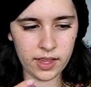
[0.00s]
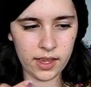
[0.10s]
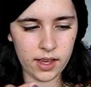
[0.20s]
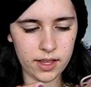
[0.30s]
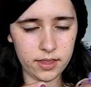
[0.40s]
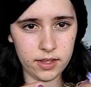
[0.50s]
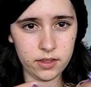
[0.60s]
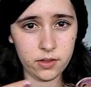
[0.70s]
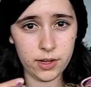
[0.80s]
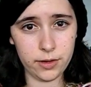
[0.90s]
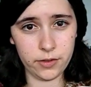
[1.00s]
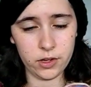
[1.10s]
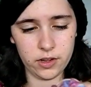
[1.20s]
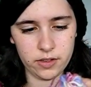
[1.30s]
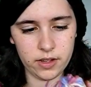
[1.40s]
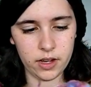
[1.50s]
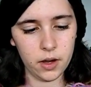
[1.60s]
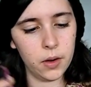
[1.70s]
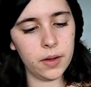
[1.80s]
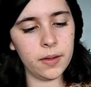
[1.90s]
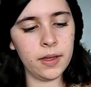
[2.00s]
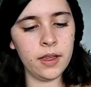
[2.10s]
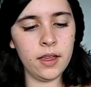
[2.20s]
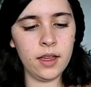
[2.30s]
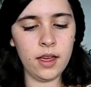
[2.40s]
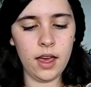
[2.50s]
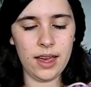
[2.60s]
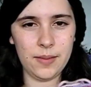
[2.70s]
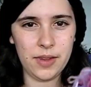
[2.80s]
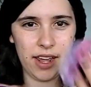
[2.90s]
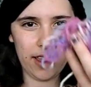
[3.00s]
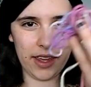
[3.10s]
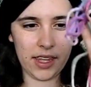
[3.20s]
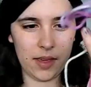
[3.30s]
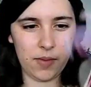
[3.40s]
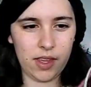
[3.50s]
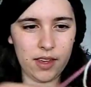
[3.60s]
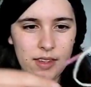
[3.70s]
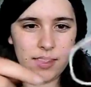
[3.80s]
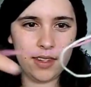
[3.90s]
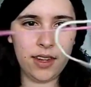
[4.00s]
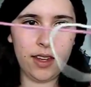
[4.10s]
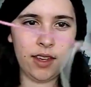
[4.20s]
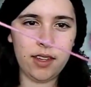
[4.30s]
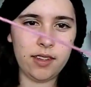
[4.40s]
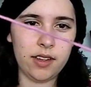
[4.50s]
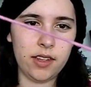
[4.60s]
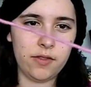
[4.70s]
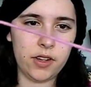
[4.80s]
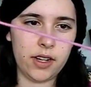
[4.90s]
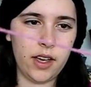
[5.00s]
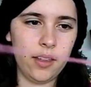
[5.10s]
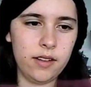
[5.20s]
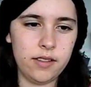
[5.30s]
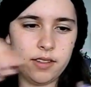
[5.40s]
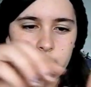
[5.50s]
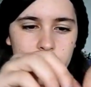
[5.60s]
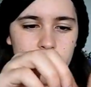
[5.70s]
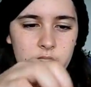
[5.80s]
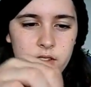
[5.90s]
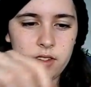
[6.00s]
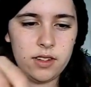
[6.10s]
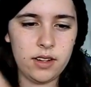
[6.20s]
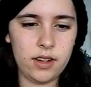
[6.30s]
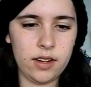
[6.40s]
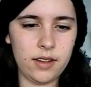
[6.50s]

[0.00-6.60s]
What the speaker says: I got this quite a few years ago, but I like it because it's all different colors, and it just,